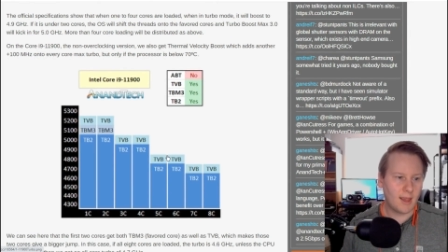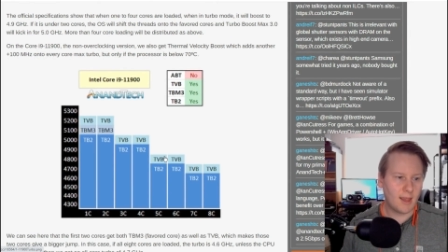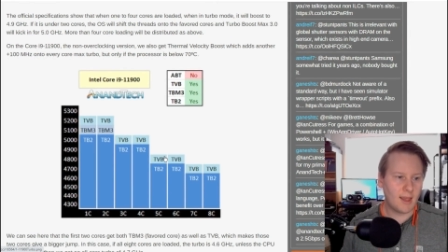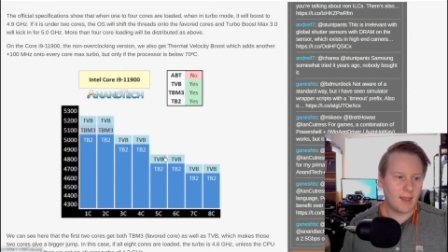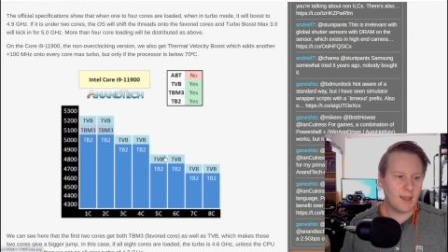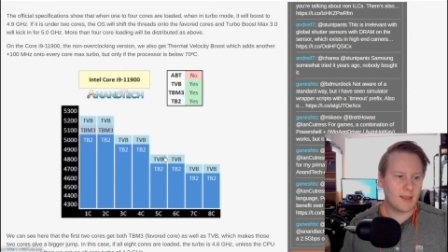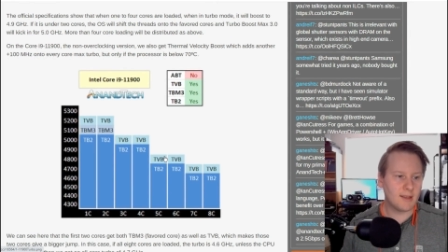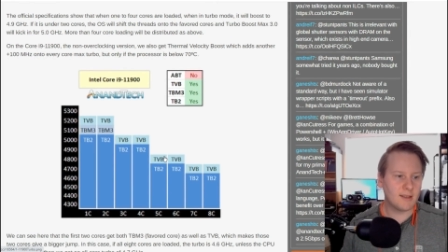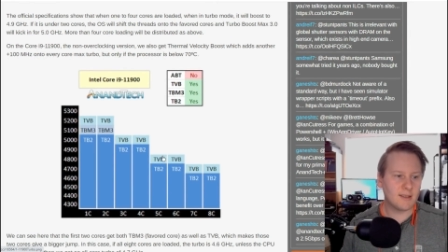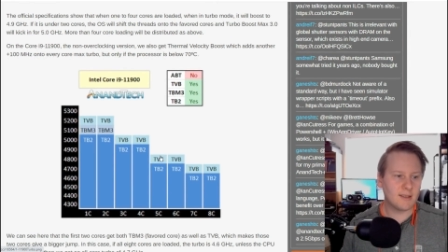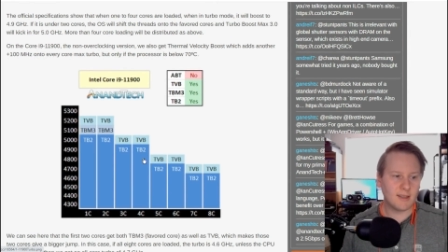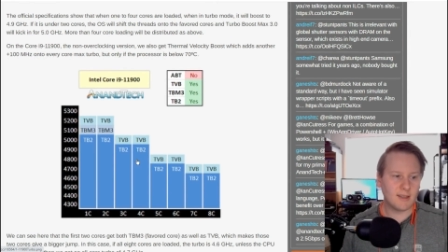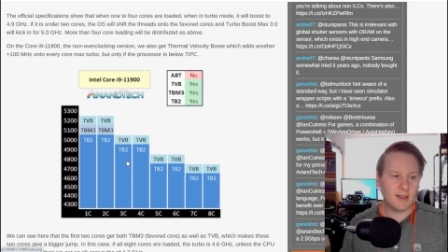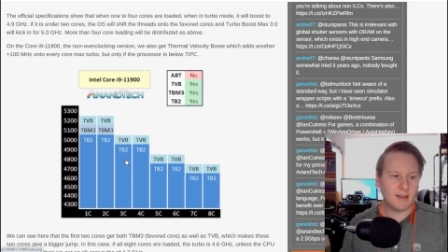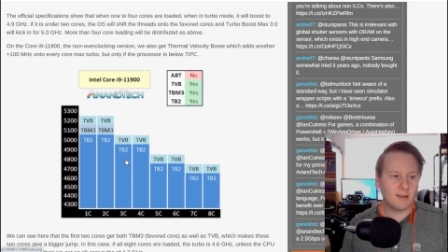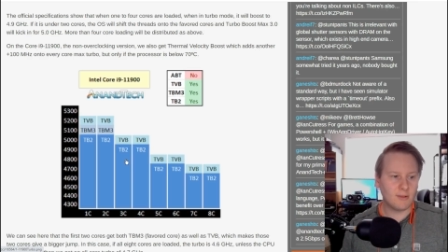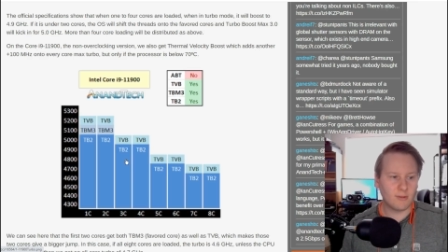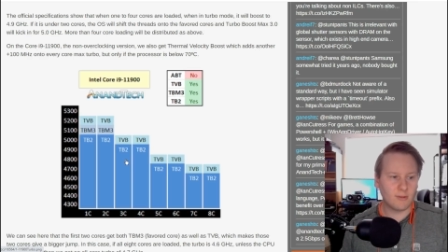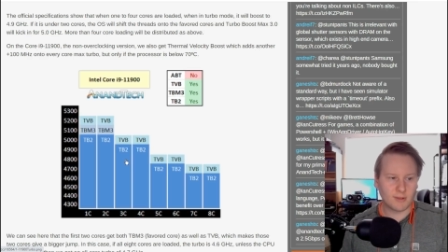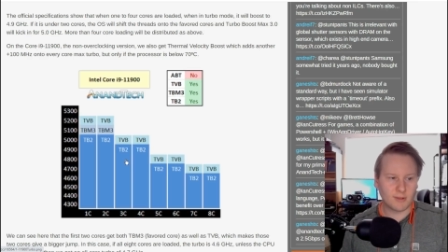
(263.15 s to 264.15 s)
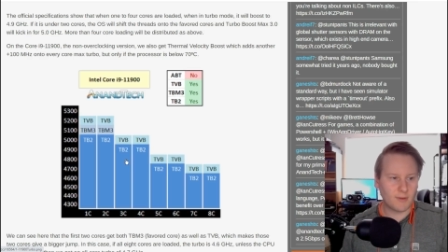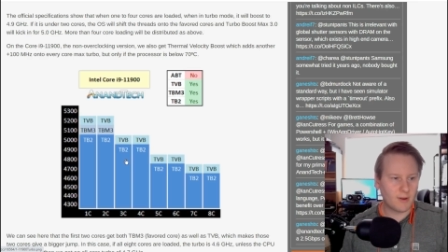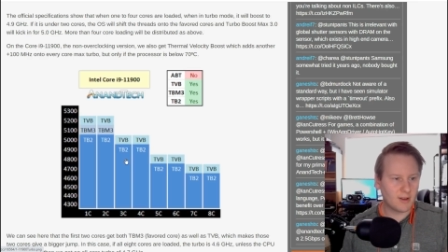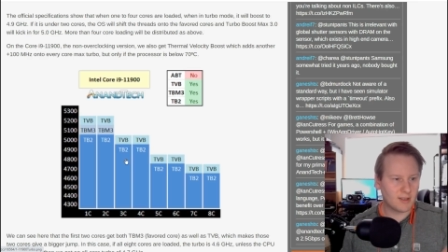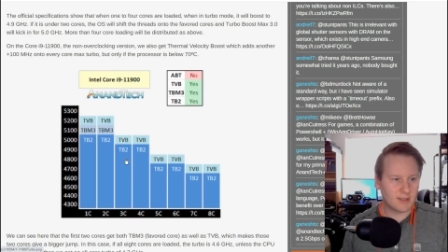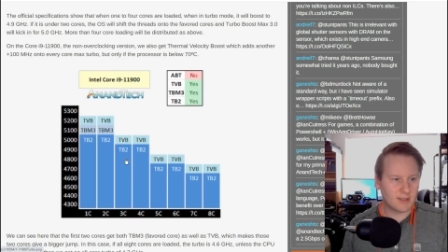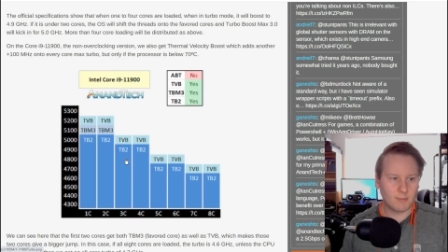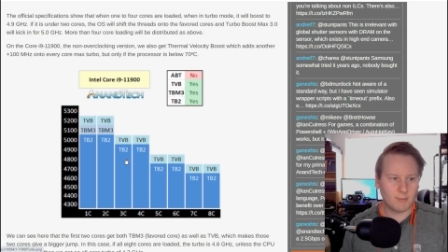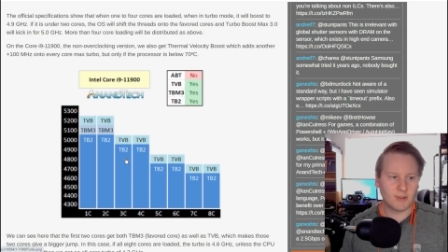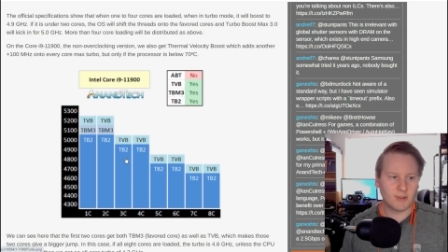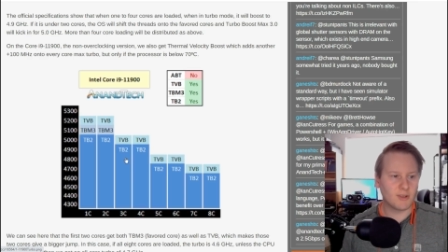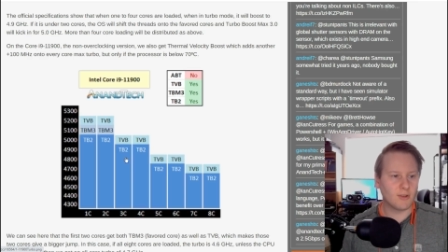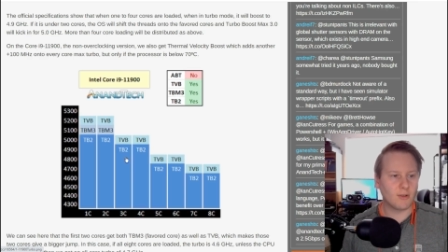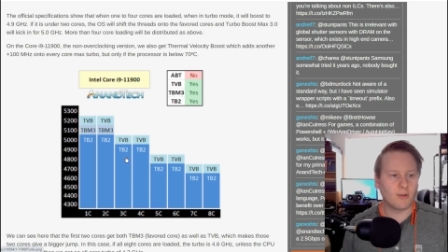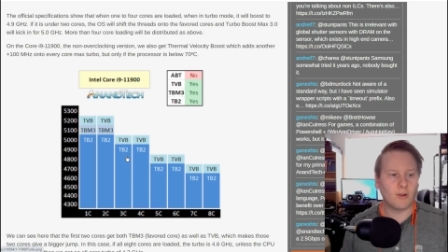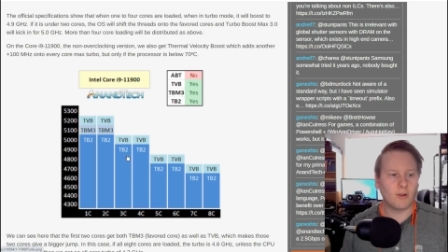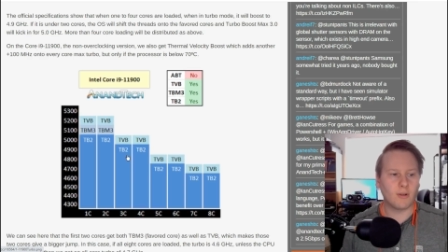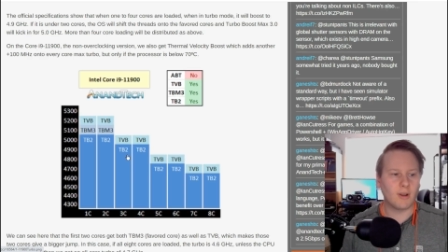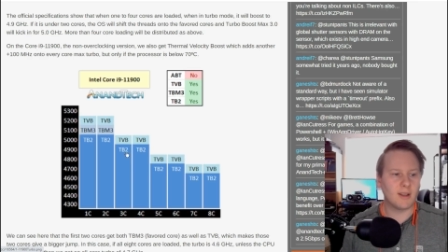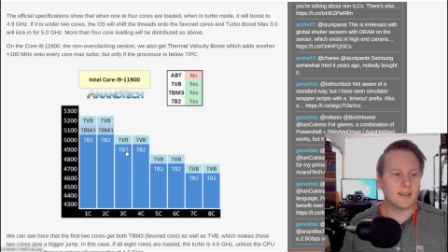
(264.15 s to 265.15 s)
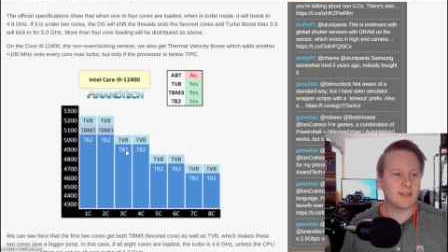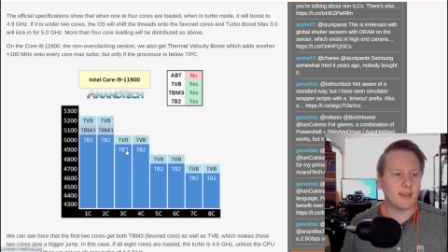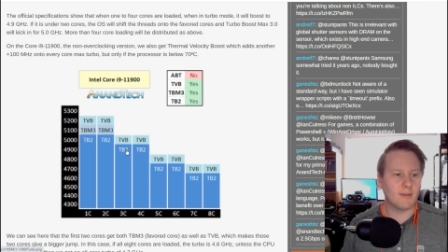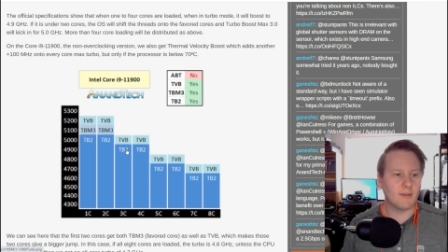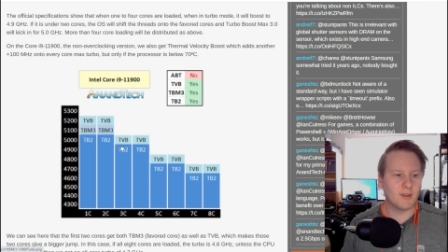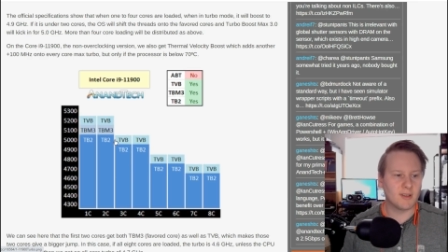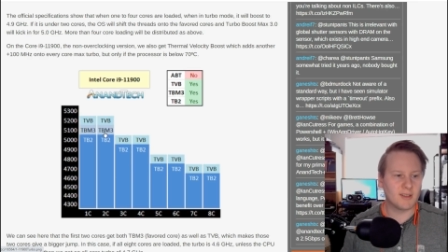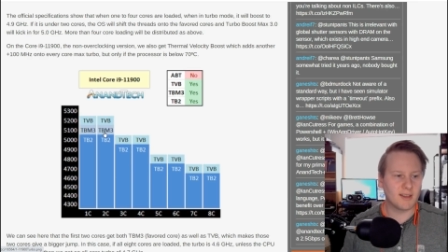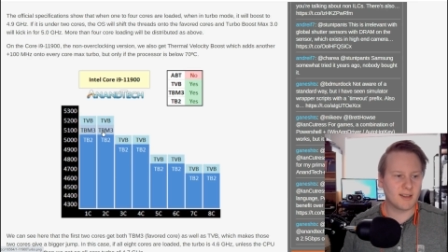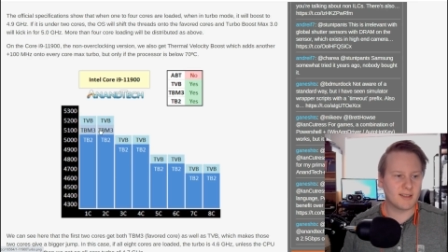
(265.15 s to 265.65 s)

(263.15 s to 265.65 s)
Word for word: and it looks very similar to the Core i sevens,